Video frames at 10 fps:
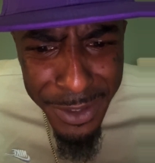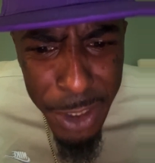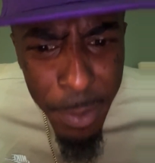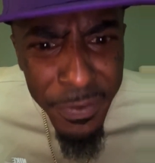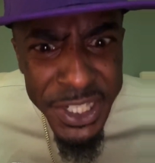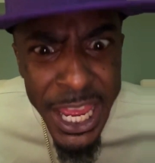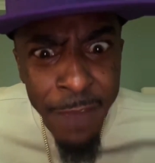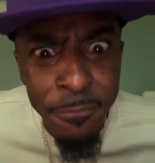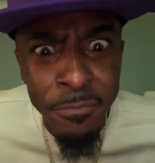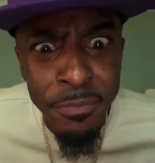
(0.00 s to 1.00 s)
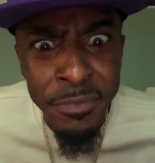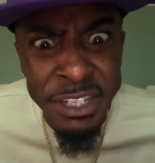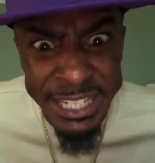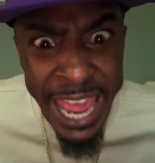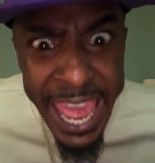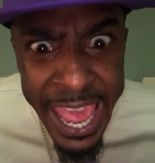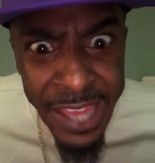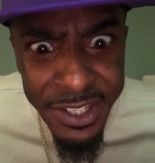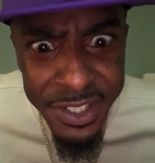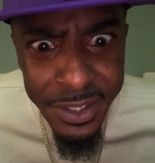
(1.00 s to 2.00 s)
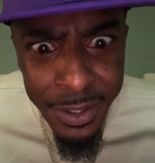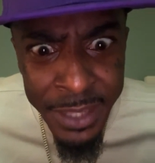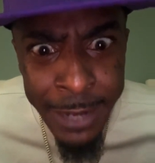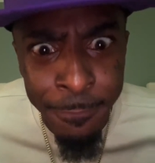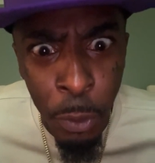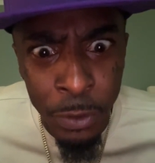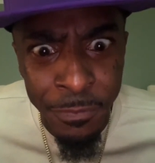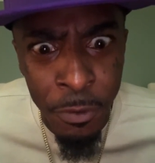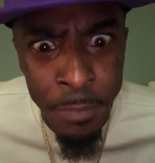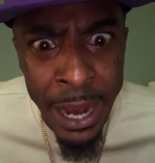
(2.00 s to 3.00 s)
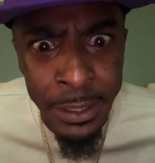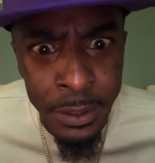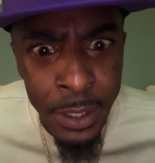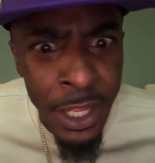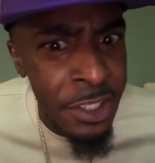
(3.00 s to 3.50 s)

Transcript: Some of us have dads that voted for Biden.